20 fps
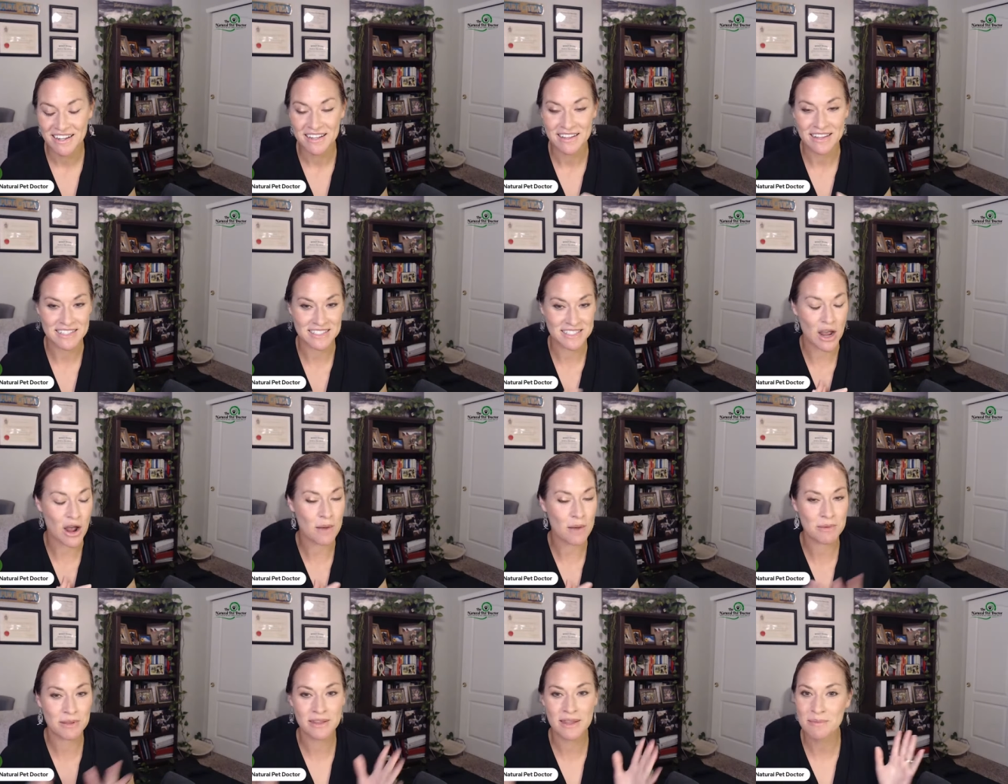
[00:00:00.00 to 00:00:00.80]
That's
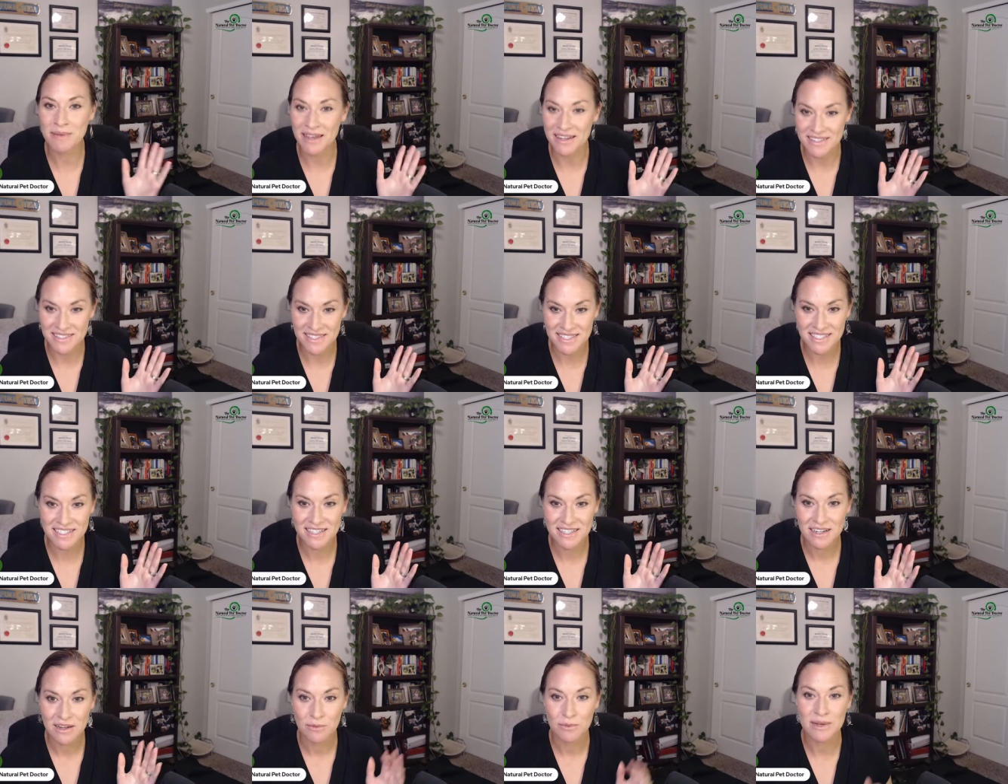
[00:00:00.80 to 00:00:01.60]
commonly missed.
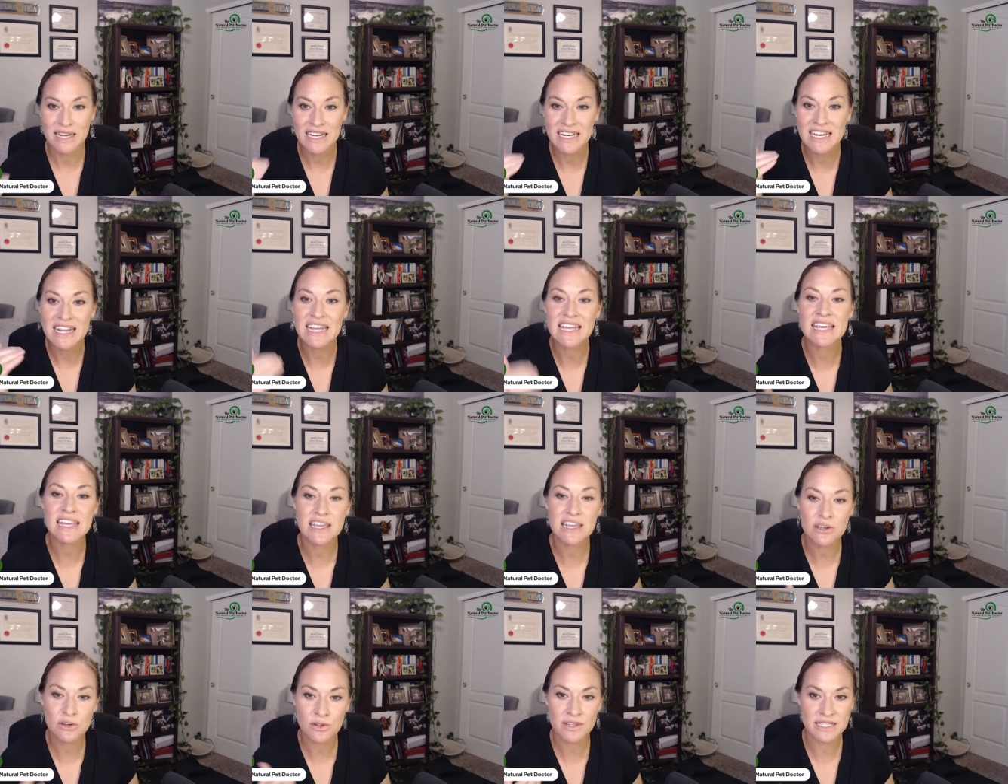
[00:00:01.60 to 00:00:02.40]
We need to
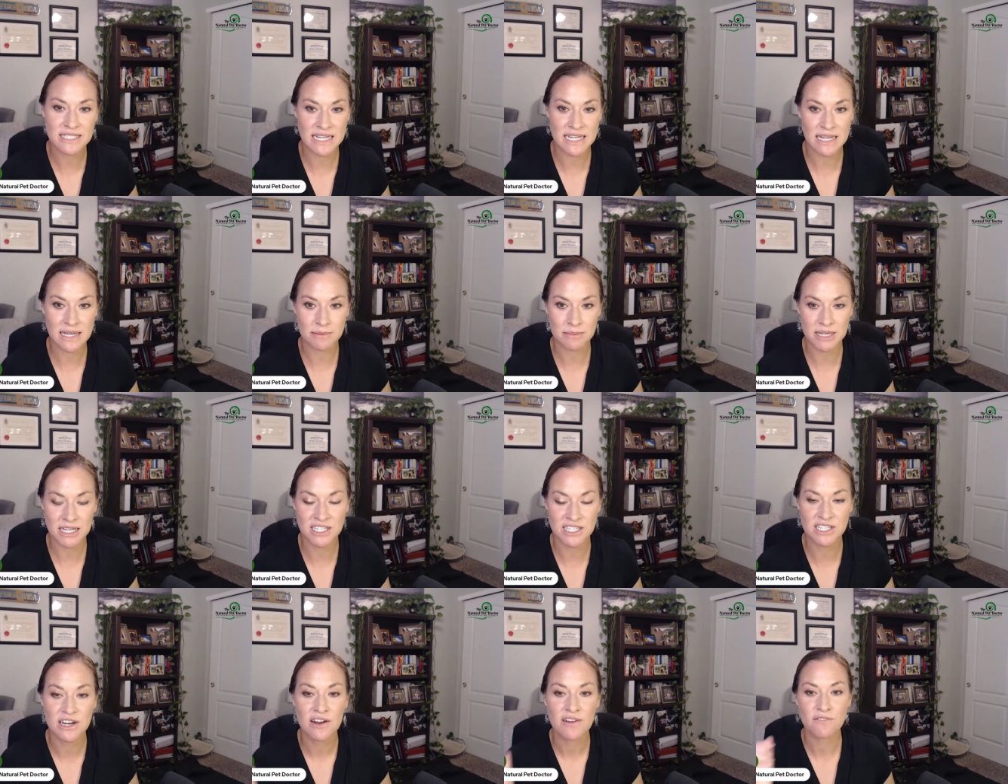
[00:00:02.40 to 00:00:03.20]
heal the
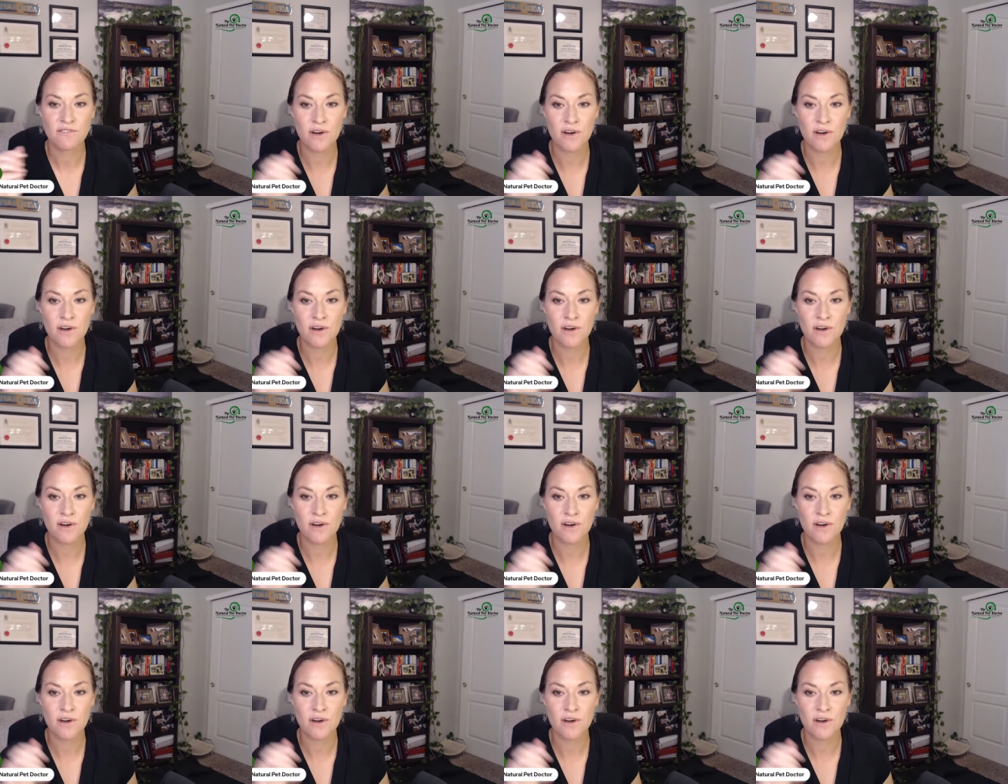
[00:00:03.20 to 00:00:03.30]
damage